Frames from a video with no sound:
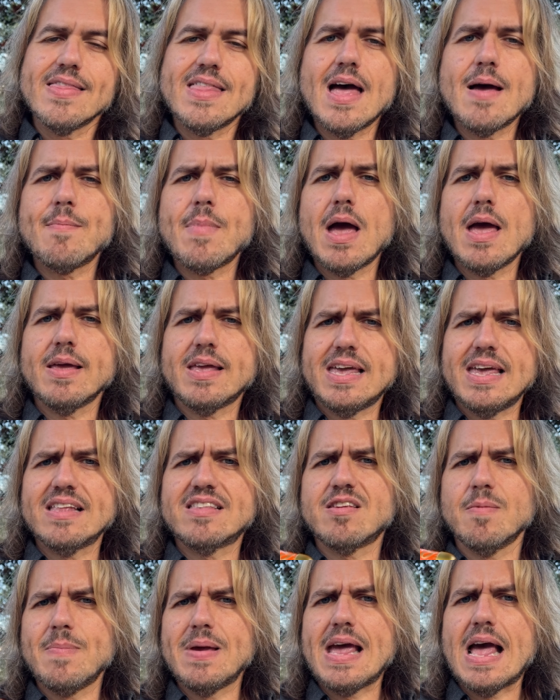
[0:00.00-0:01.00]
that might
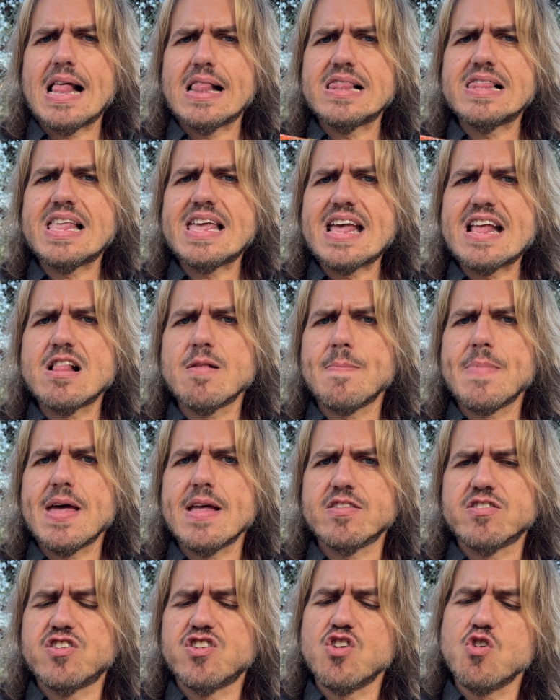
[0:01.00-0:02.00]
get to be a little
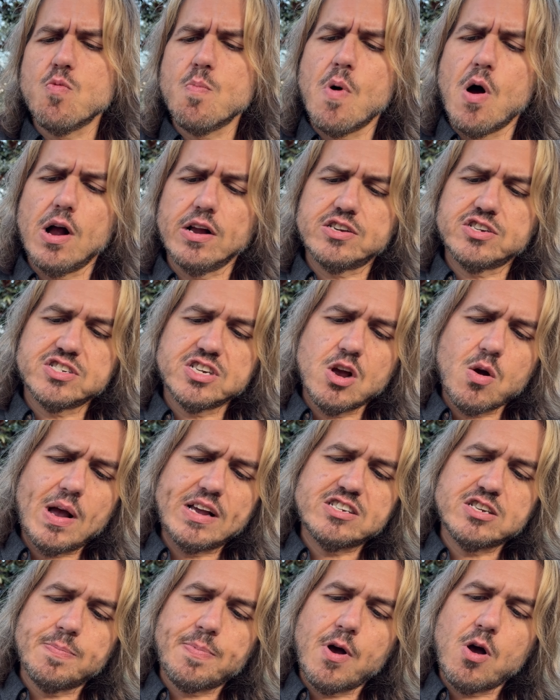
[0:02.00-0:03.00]
bit too much. So
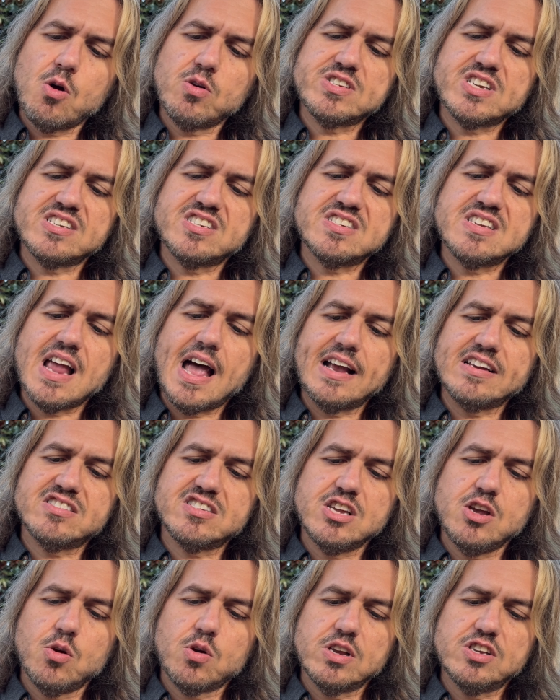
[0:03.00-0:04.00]
I suppose it's nice
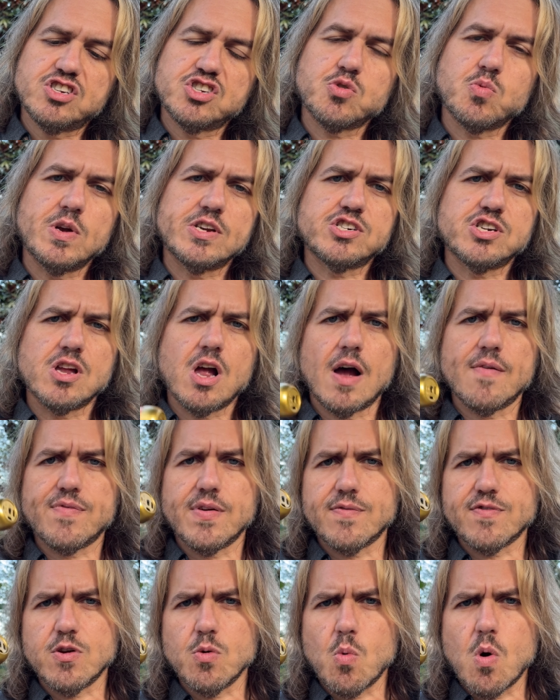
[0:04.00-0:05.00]
that you can switch it off
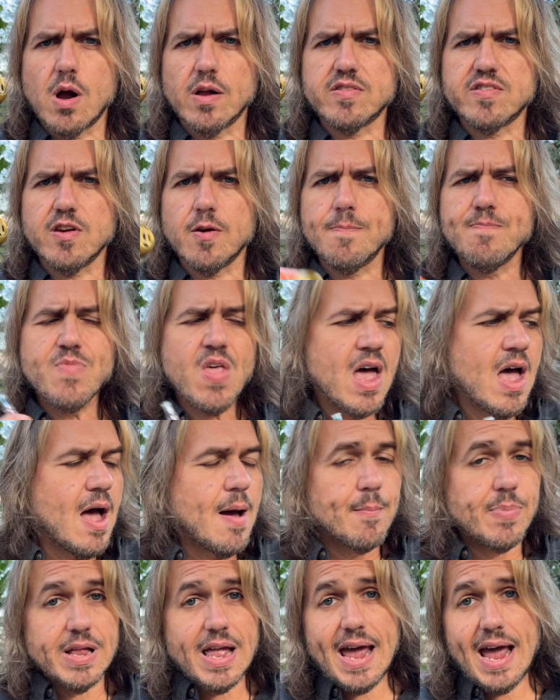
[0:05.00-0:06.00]
if you want to.
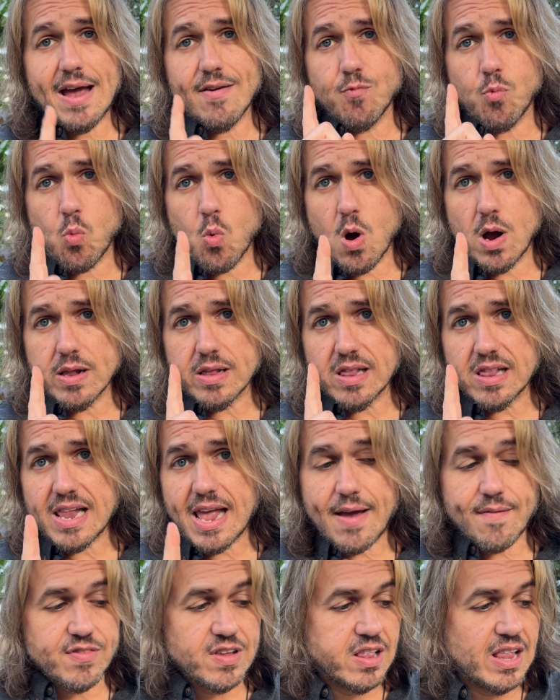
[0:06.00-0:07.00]
But I have one
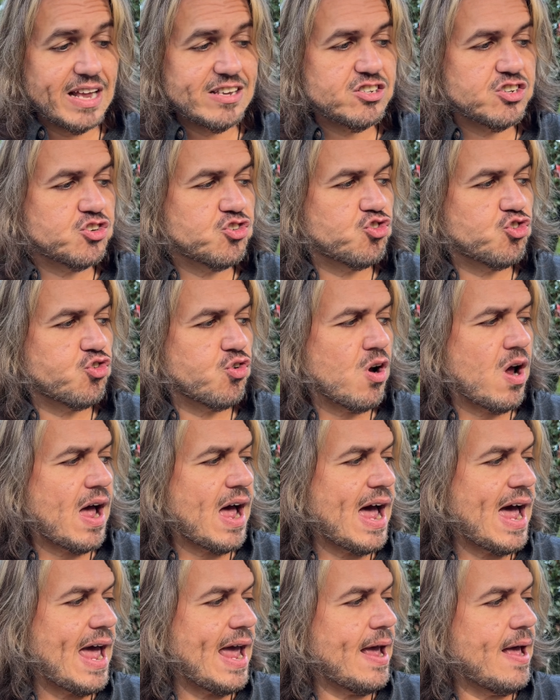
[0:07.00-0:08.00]
left. Let's
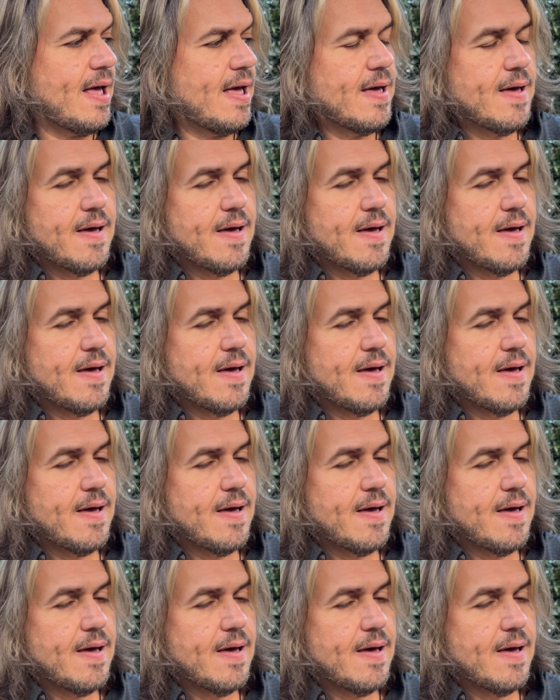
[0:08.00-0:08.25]
try